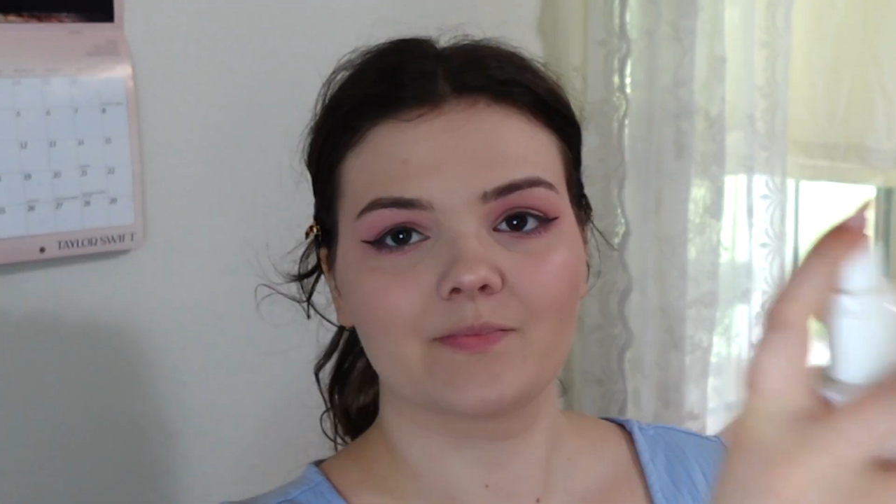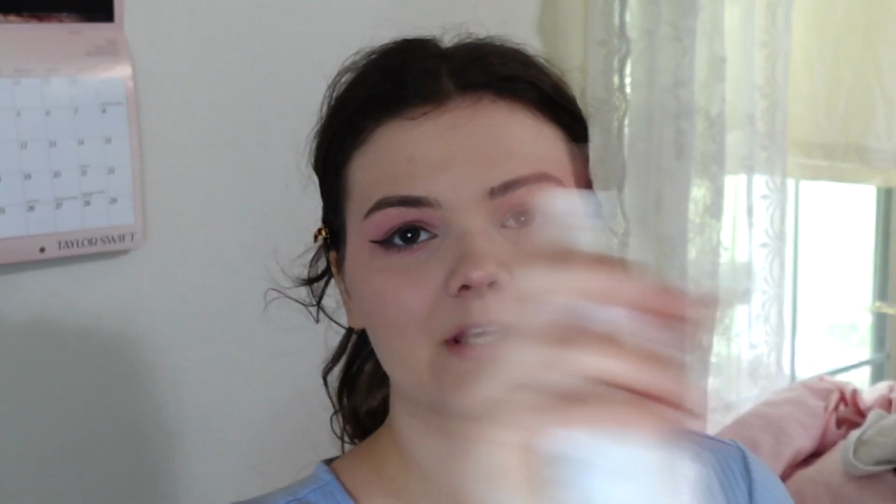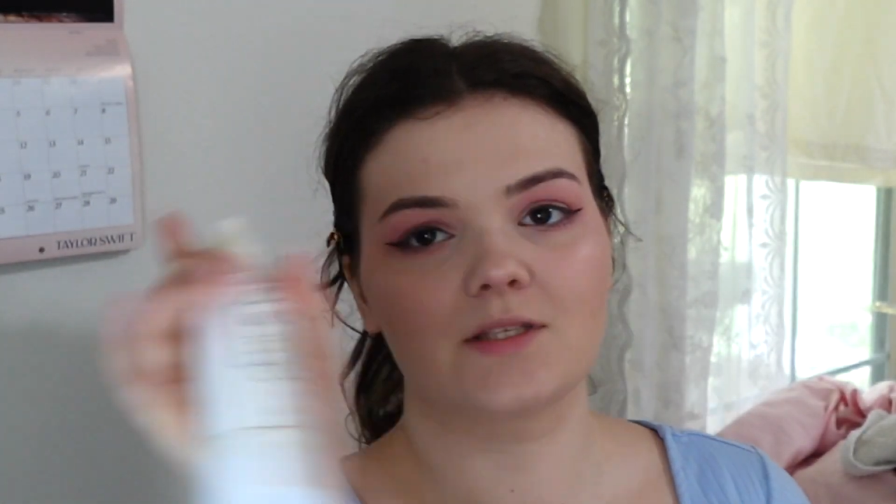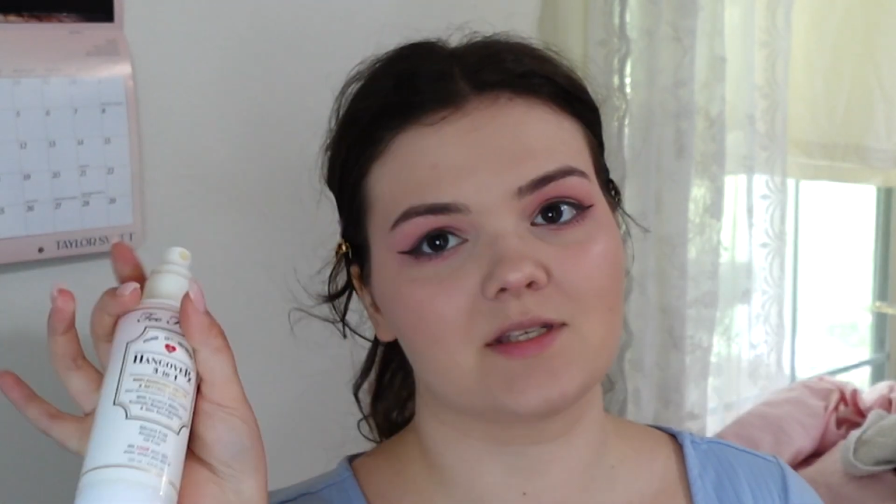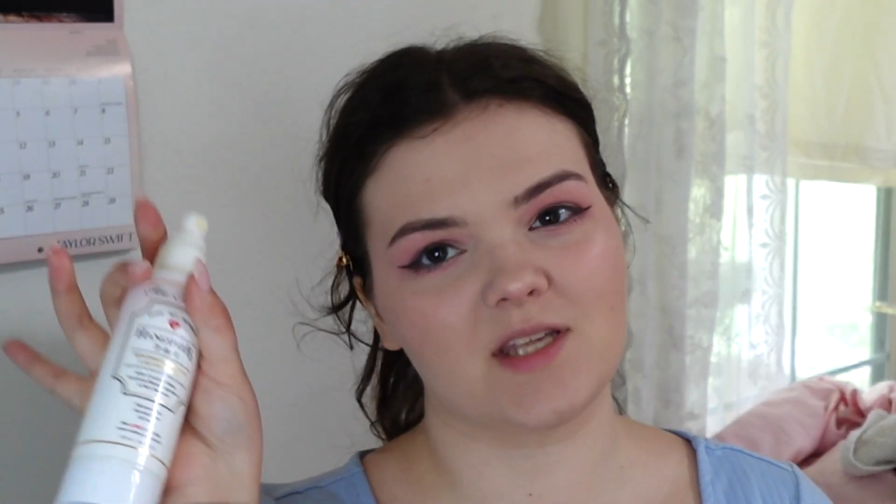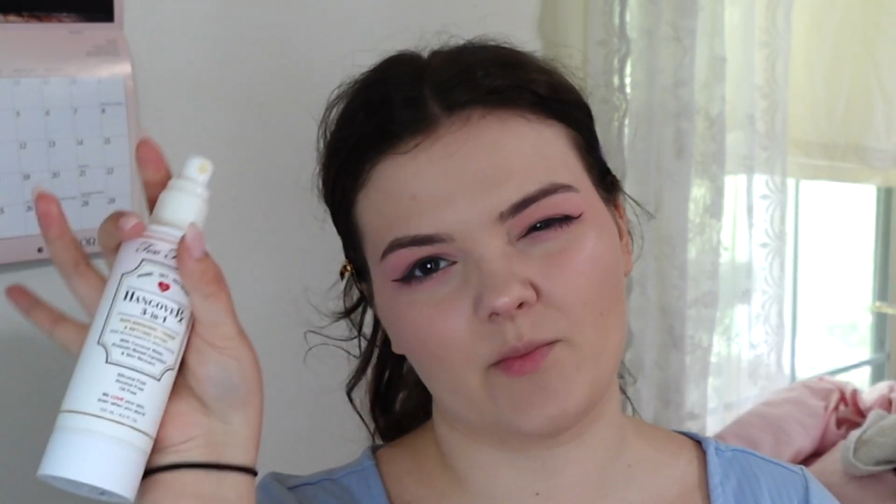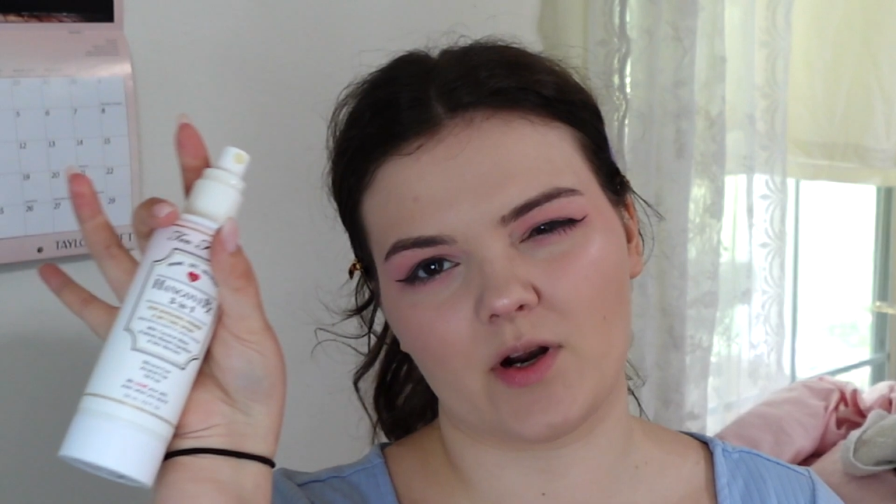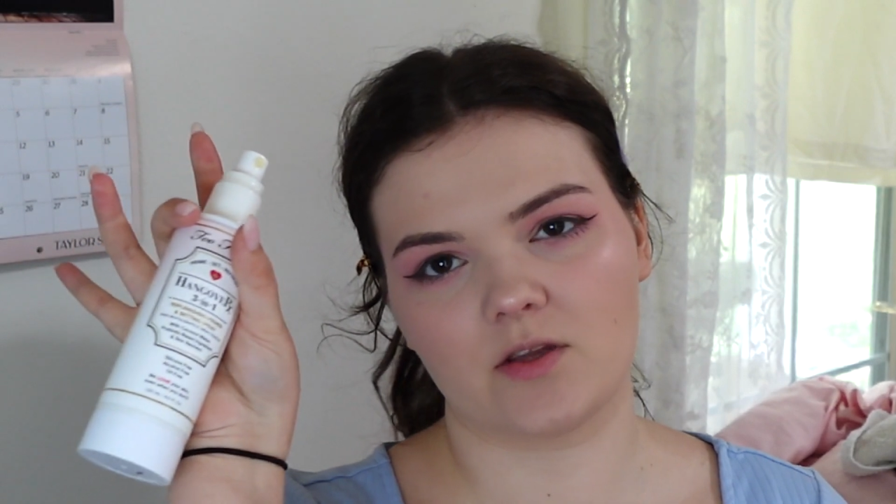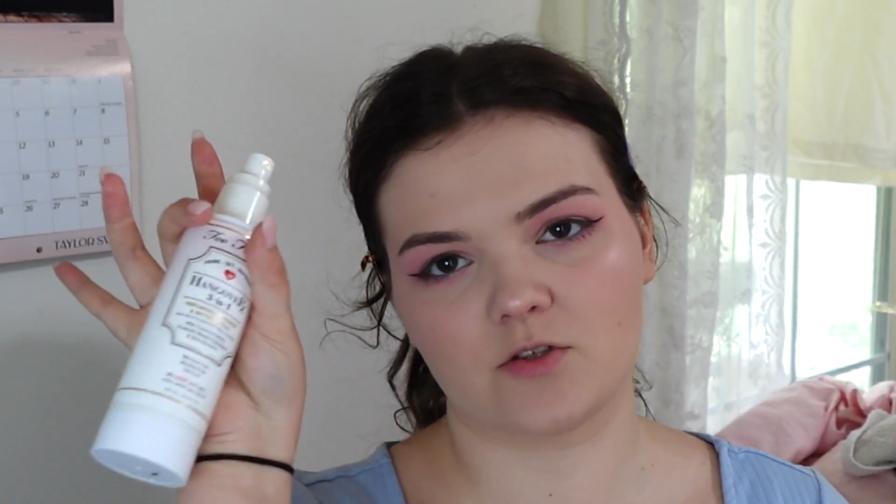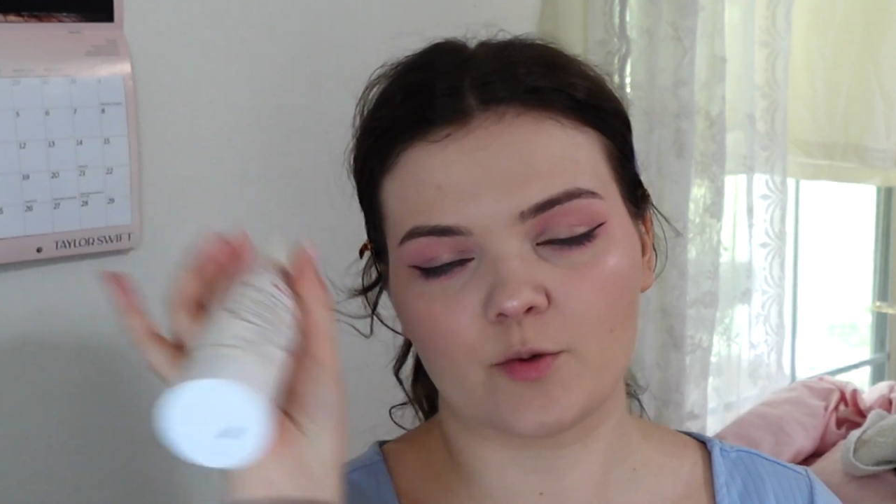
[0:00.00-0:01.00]
It's is the same
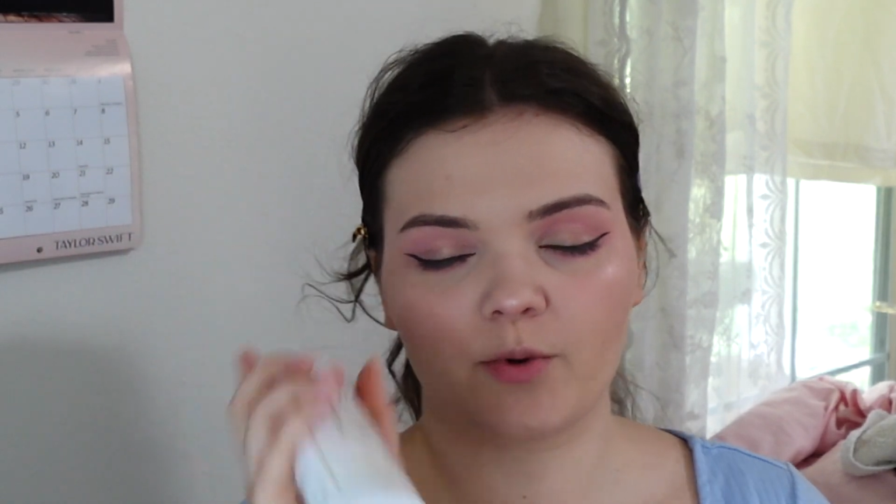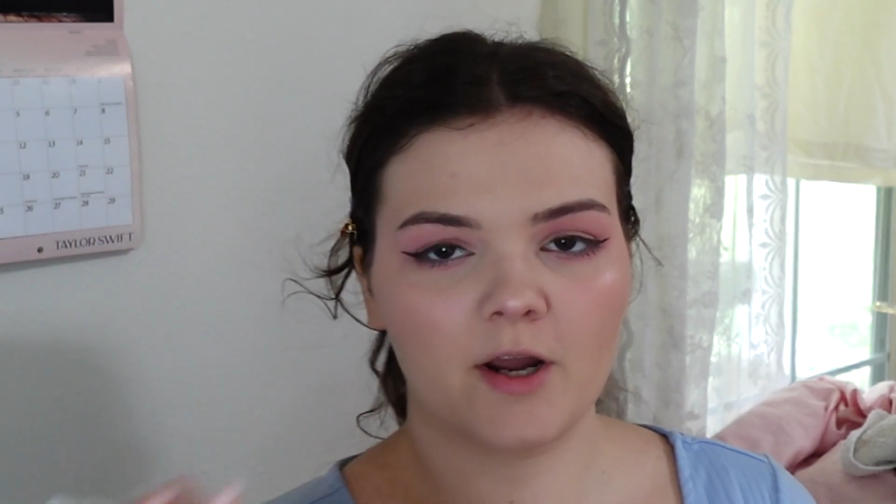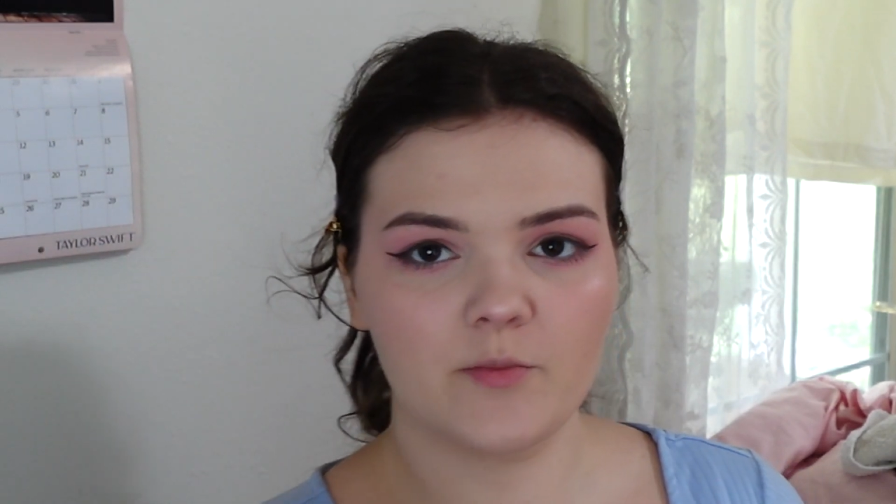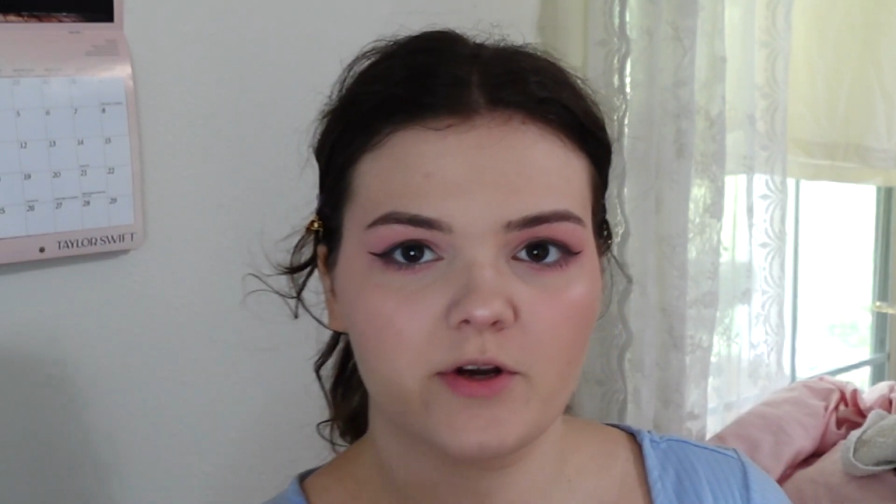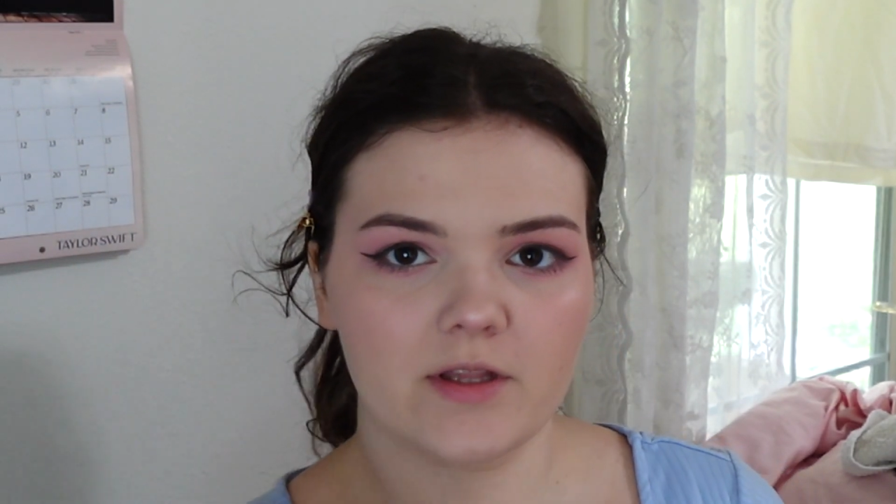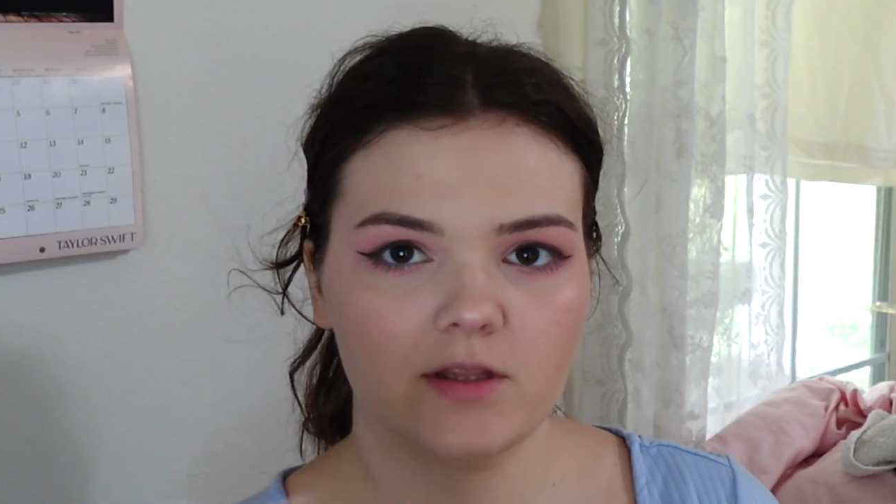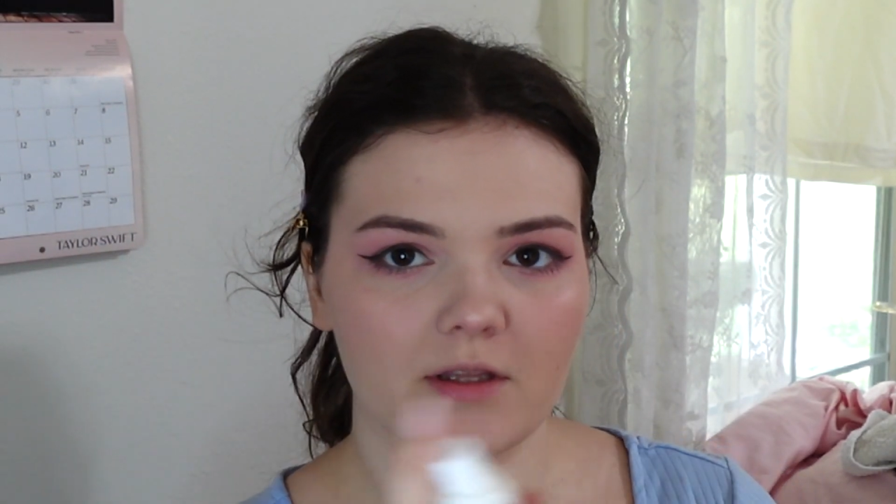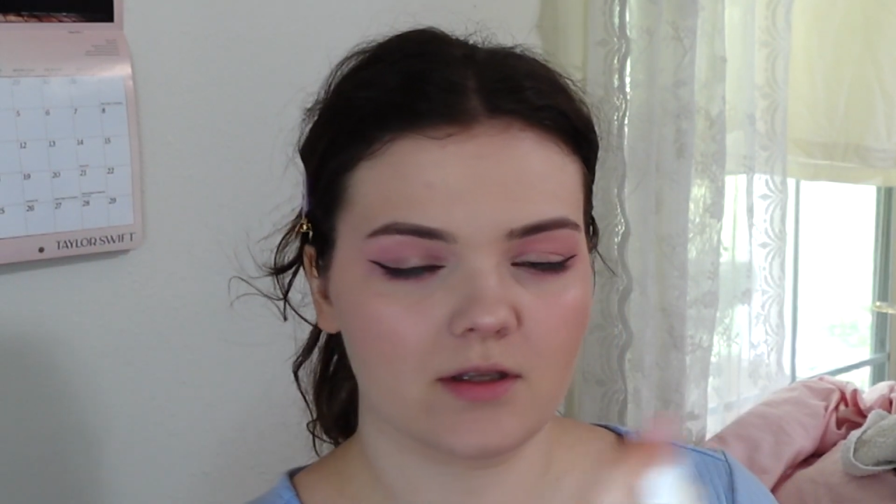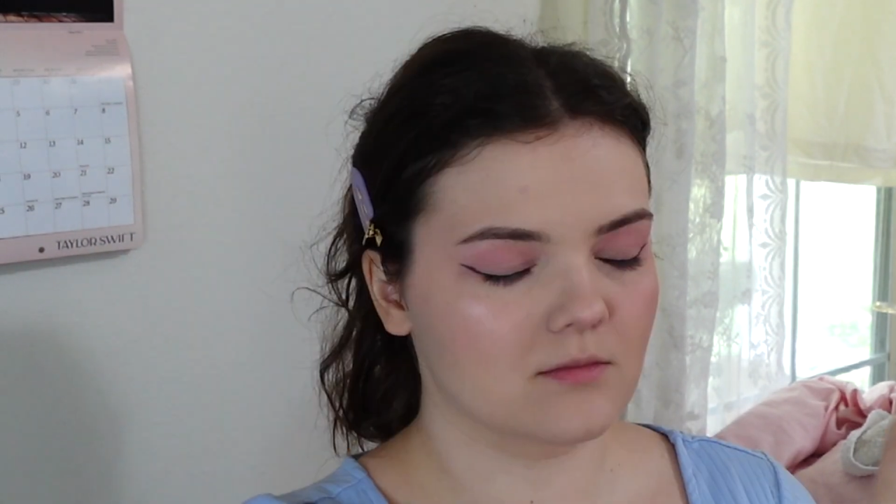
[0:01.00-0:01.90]
one I used to prime with.